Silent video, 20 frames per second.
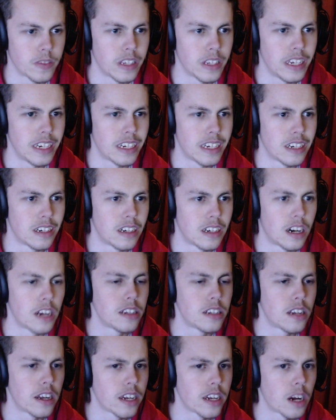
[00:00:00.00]
Yeah, I
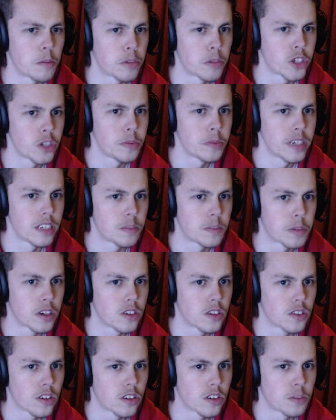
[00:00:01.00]
like. I'm presuming it's because
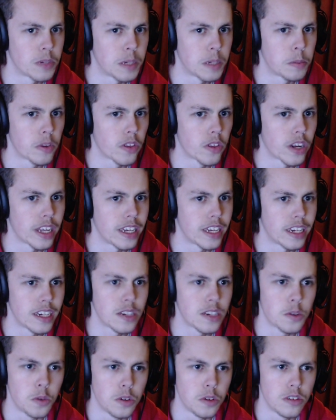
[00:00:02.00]
of the people that he
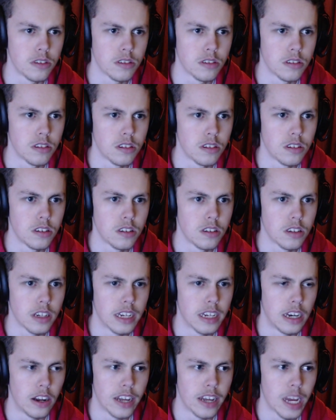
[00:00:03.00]
killed
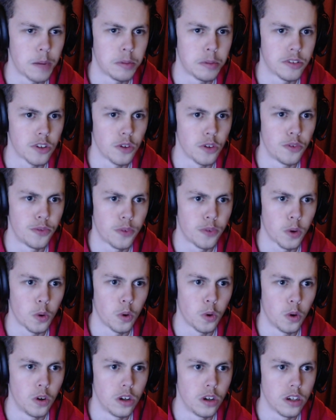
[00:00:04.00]
in like episode four.